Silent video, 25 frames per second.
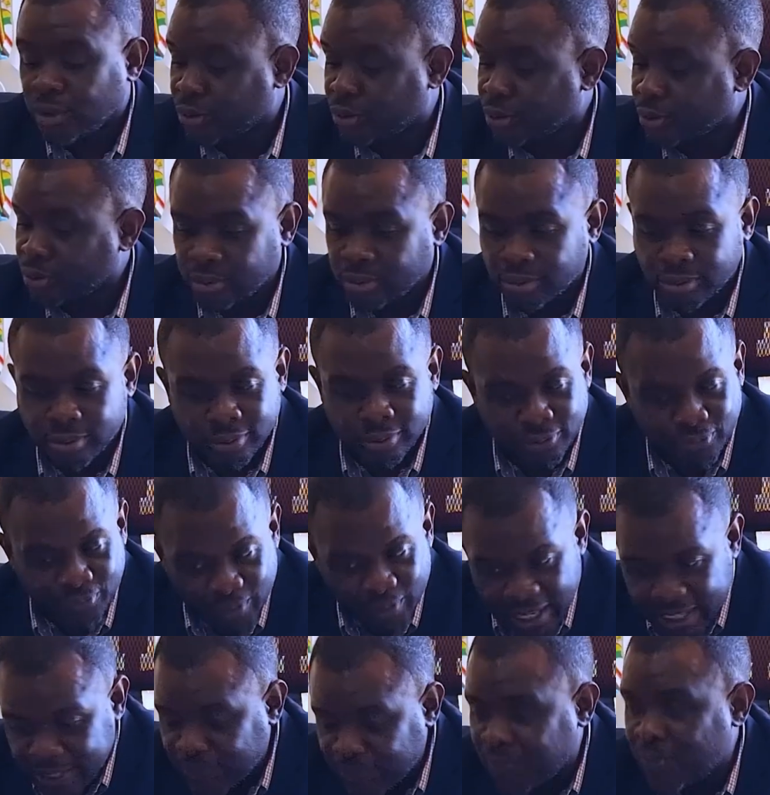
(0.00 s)
to
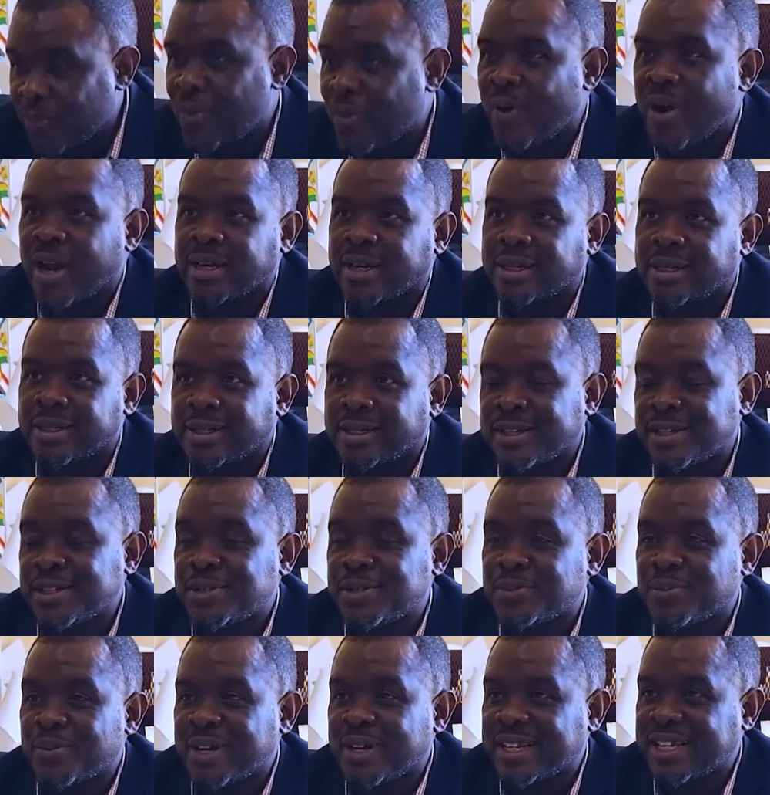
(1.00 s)
fast forward, this is
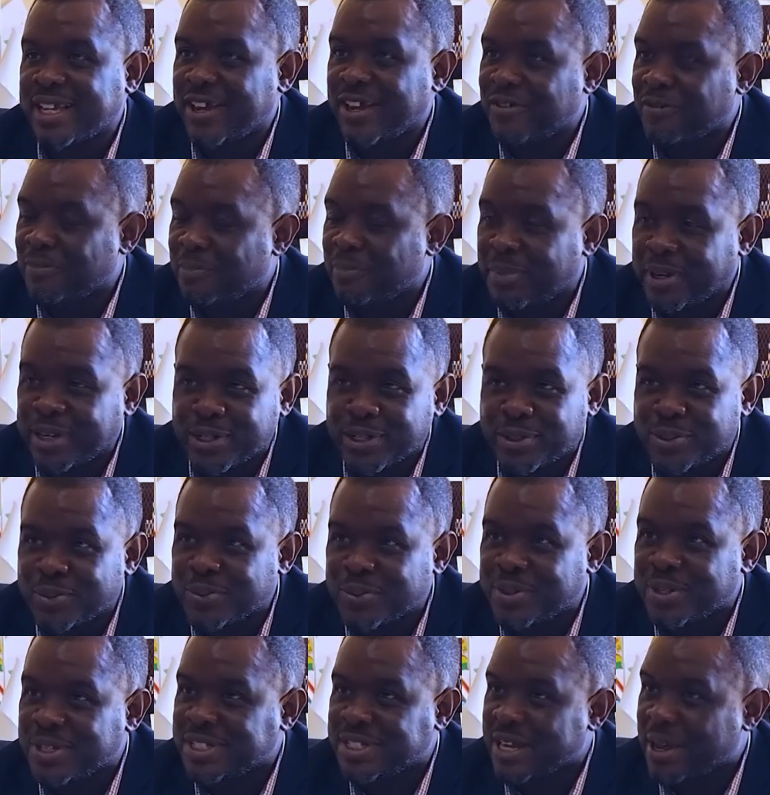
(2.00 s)
what gave birth to
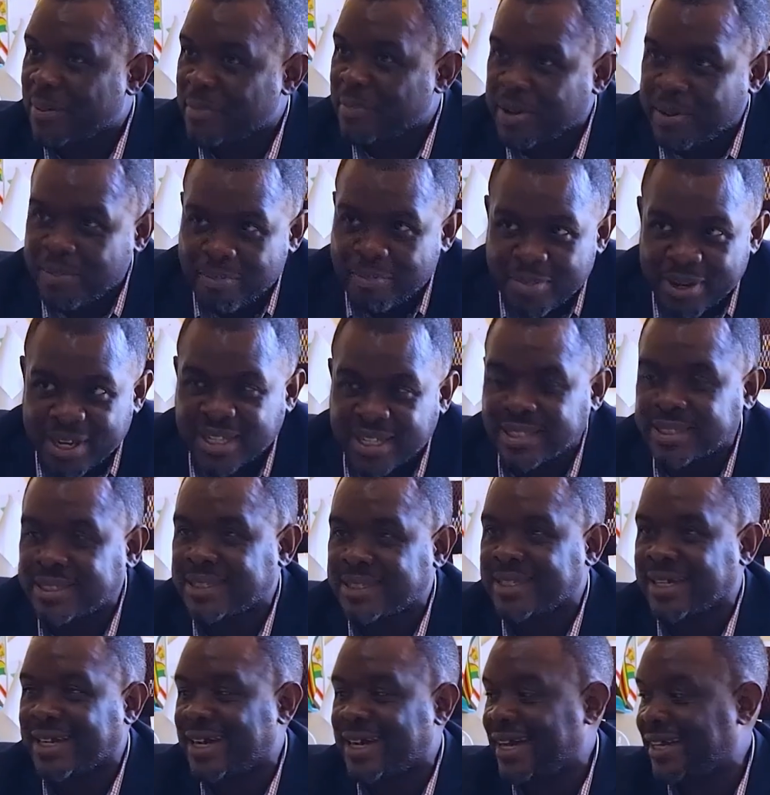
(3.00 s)
the Chamembes,
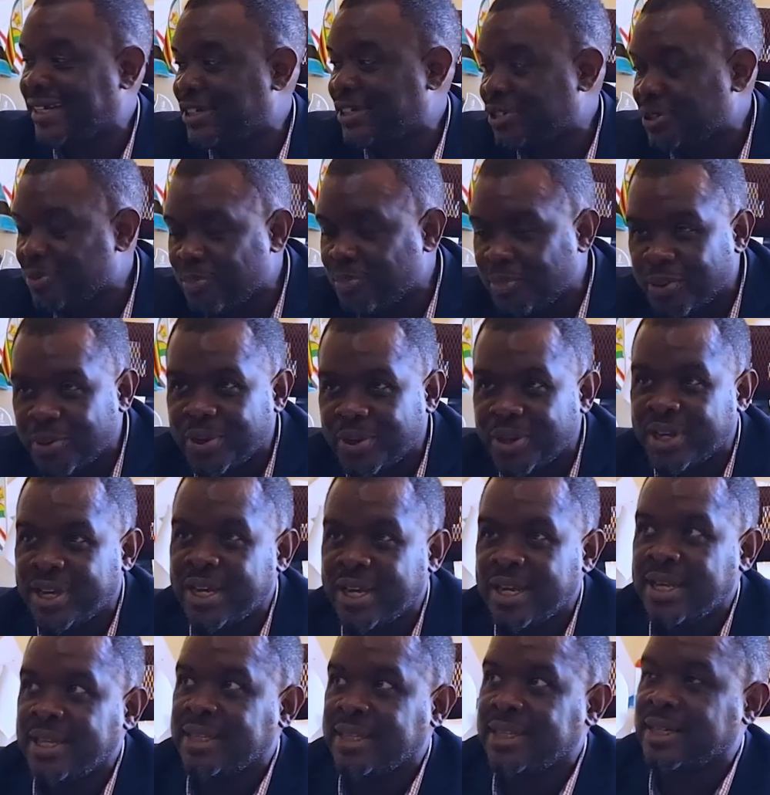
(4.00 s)
the Country Boy,
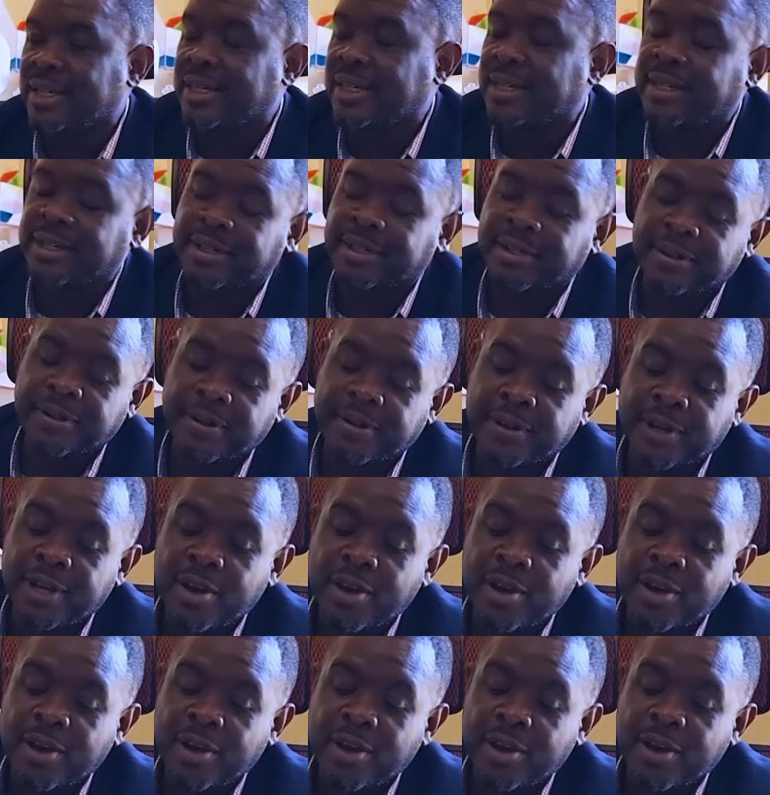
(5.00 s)
the